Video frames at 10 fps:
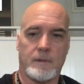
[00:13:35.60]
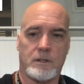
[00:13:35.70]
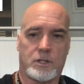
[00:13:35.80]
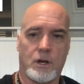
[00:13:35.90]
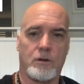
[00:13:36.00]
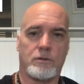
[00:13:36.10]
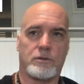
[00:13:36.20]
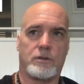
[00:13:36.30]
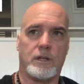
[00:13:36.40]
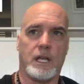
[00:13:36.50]
So
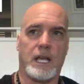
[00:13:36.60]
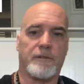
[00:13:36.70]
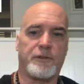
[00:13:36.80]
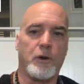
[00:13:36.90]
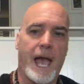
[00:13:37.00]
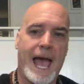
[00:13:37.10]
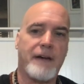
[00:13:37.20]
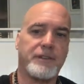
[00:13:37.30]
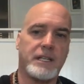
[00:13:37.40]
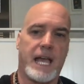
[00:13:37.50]
if you
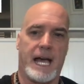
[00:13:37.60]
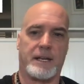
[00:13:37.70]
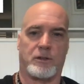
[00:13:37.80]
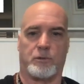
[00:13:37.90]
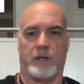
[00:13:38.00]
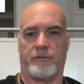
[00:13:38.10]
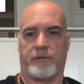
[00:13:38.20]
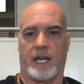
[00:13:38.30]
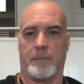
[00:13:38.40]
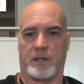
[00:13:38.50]
haven't had a twin
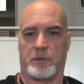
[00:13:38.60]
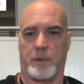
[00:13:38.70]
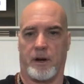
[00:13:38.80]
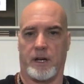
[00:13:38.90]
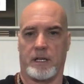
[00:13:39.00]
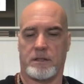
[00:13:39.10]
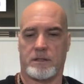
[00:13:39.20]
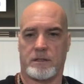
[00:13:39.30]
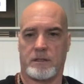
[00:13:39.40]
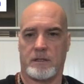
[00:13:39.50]
flame experience,
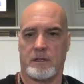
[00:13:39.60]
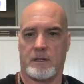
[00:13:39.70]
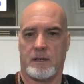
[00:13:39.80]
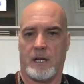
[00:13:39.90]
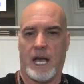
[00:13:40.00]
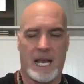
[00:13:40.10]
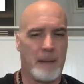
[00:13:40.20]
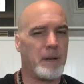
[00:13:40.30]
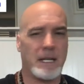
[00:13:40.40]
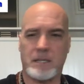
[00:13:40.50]
and
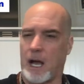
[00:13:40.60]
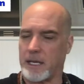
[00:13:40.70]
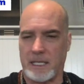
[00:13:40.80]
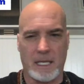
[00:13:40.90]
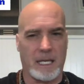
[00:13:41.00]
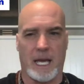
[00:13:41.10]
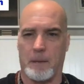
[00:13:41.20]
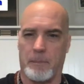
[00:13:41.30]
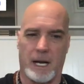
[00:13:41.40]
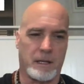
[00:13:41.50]
I'm not talking again
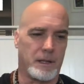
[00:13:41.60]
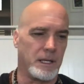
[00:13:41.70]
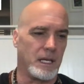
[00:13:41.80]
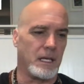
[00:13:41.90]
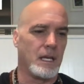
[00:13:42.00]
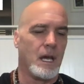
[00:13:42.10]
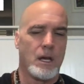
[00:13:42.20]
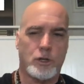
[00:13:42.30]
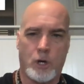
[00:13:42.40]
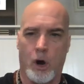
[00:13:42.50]
about the
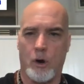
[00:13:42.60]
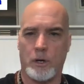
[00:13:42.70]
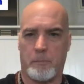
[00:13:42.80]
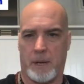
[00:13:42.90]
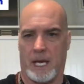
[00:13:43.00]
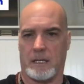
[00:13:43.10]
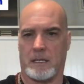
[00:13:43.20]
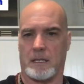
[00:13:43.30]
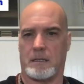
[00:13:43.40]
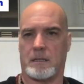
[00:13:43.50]

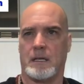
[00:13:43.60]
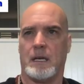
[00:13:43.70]
codependent,